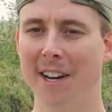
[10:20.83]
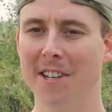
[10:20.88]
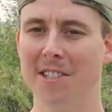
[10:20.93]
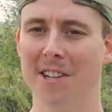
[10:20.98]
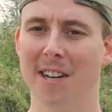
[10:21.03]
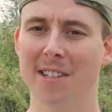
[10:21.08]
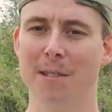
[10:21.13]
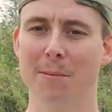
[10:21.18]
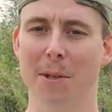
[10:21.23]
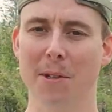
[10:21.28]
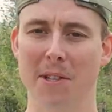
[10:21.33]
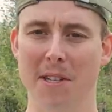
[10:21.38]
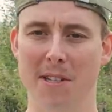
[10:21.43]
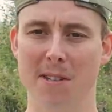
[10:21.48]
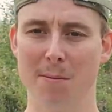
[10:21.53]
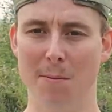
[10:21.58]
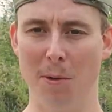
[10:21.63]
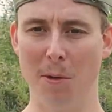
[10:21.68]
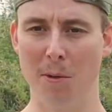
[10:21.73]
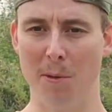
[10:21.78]
I talked about the
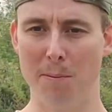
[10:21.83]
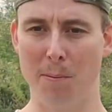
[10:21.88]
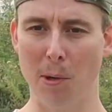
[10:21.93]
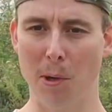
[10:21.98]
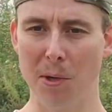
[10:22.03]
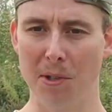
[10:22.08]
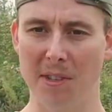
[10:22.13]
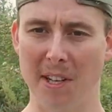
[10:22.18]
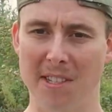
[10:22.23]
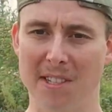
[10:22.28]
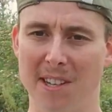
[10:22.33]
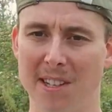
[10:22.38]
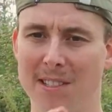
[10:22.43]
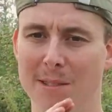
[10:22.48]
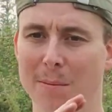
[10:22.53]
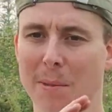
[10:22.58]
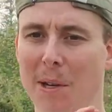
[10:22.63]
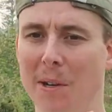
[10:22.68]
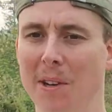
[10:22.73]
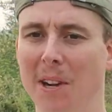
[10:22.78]
smooth bolt, I
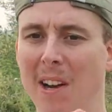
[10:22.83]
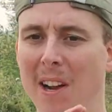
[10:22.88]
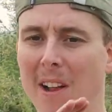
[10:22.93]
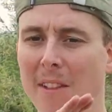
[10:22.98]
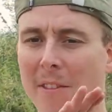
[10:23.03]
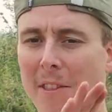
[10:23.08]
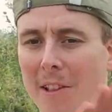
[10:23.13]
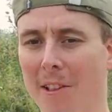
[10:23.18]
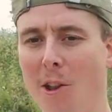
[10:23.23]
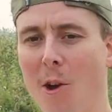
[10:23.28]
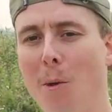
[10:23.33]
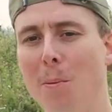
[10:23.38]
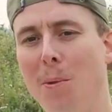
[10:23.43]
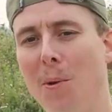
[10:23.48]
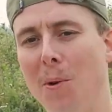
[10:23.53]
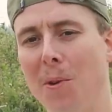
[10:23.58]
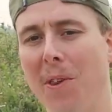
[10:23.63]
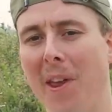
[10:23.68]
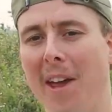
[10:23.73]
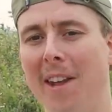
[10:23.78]
talked about the
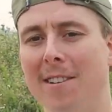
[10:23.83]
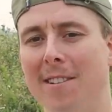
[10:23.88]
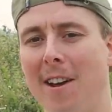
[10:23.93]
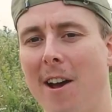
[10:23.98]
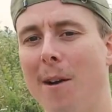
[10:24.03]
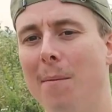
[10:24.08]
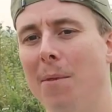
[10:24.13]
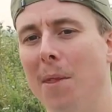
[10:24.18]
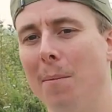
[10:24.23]
Leupold on top,